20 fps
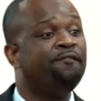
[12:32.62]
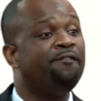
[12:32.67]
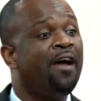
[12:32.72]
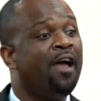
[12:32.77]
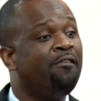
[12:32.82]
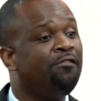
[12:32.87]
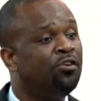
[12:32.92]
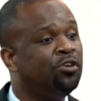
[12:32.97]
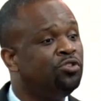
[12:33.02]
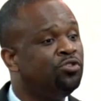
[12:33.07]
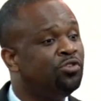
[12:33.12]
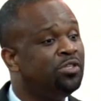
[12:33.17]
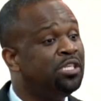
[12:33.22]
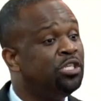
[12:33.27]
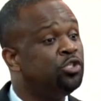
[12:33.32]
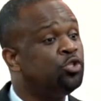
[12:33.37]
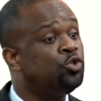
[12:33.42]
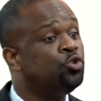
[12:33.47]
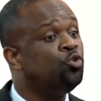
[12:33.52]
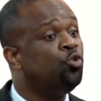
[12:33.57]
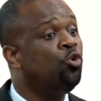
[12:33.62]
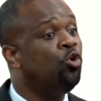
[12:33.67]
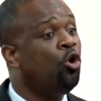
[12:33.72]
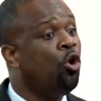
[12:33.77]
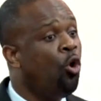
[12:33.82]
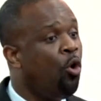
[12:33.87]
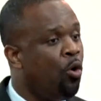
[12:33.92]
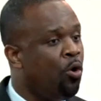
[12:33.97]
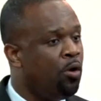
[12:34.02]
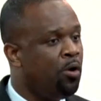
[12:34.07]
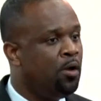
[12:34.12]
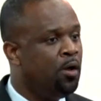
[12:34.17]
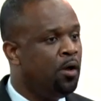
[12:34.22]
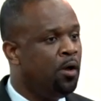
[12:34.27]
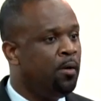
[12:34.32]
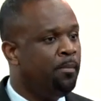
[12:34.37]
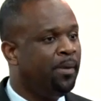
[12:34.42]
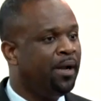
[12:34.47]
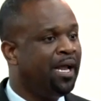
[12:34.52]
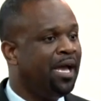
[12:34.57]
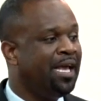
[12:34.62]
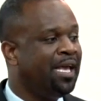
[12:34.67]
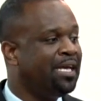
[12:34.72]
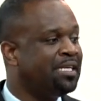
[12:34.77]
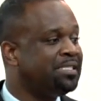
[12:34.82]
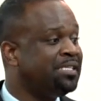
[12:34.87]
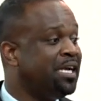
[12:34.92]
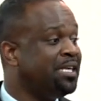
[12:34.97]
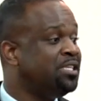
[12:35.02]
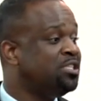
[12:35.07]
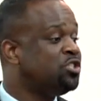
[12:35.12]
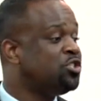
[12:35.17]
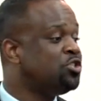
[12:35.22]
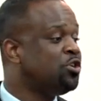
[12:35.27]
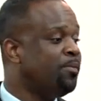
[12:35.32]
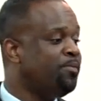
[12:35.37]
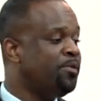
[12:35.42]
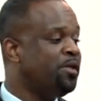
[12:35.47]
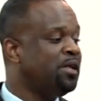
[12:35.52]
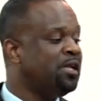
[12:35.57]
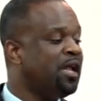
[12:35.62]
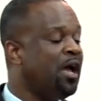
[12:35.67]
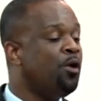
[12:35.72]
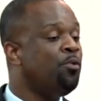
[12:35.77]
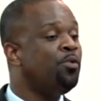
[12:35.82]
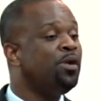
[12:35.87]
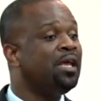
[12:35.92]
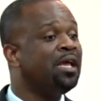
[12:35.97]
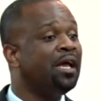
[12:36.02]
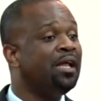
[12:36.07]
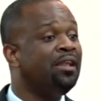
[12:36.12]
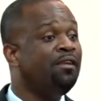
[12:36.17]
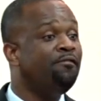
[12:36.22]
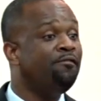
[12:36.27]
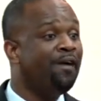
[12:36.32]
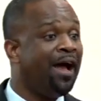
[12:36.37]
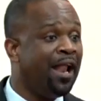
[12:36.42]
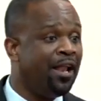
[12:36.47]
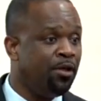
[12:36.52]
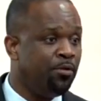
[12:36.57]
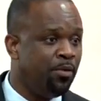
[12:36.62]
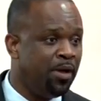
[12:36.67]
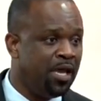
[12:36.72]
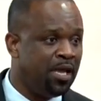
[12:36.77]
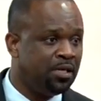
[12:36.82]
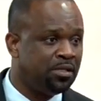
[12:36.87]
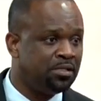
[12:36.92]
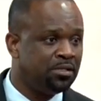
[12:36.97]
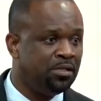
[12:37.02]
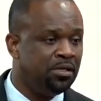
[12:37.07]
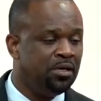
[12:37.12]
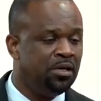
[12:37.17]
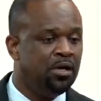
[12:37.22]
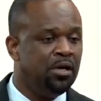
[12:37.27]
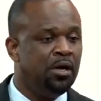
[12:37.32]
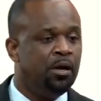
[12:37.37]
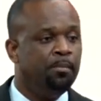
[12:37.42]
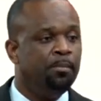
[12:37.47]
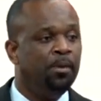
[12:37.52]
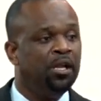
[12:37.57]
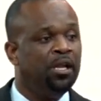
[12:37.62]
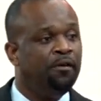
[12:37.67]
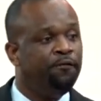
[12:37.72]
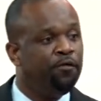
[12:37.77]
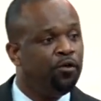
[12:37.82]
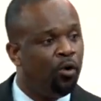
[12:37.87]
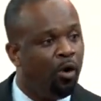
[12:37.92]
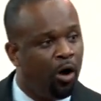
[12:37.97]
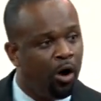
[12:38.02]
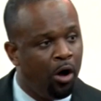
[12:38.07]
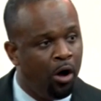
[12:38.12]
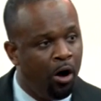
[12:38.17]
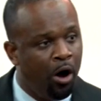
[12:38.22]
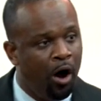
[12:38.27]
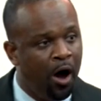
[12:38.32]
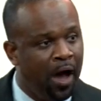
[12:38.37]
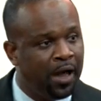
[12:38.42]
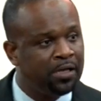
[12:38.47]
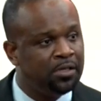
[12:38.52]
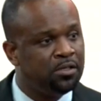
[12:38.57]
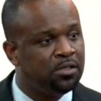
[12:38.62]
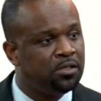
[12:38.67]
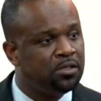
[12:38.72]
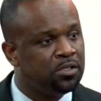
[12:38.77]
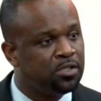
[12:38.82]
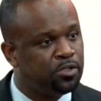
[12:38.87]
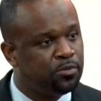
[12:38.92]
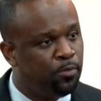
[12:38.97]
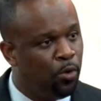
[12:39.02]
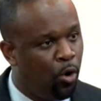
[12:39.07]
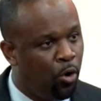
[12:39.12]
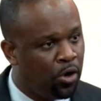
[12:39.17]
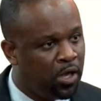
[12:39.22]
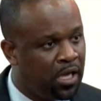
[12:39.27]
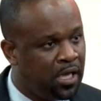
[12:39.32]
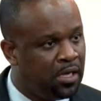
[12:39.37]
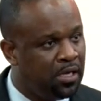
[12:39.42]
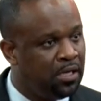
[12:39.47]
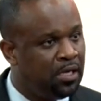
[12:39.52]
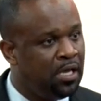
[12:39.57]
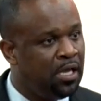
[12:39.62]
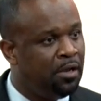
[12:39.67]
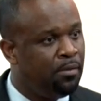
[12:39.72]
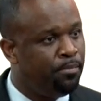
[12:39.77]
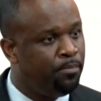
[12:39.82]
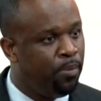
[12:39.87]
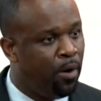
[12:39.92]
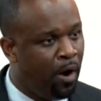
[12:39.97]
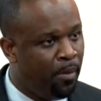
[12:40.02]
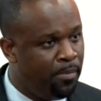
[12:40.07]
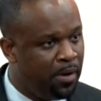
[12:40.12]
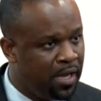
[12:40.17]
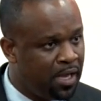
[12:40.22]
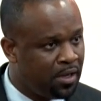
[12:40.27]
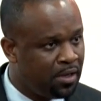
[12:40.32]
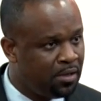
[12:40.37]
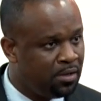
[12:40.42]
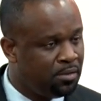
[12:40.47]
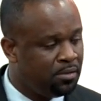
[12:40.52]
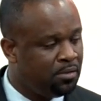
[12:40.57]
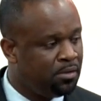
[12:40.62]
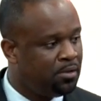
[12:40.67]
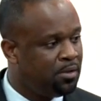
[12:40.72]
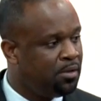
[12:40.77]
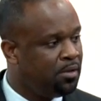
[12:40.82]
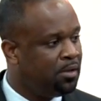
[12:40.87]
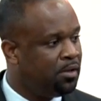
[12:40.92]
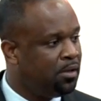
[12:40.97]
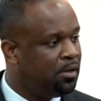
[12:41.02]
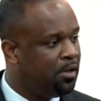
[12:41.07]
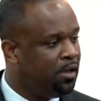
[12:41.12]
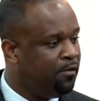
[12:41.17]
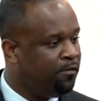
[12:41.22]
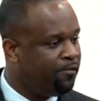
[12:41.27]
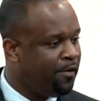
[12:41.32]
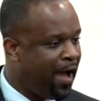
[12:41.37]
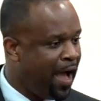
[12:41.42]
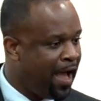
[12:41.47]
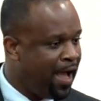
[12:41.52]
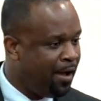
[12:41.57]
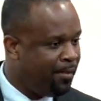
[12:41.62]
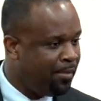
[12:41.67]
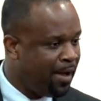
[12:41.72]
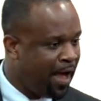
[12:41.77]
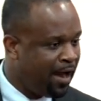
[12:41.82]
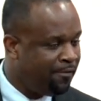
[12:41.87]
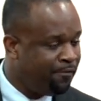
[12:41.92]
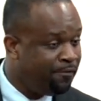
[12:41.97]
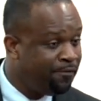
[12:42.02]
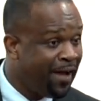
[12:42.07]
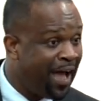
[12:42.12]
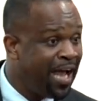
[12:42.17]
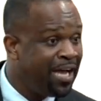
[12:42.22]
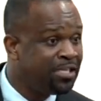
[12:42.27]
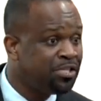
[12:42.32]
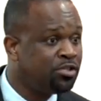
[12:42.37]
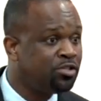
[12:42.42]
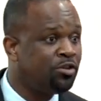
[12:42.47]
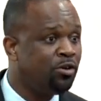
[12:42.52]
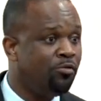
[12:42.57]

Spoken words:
500 is too low, but I guess that is something that we can evaluate. But if you are caught smoking in public, if I am advised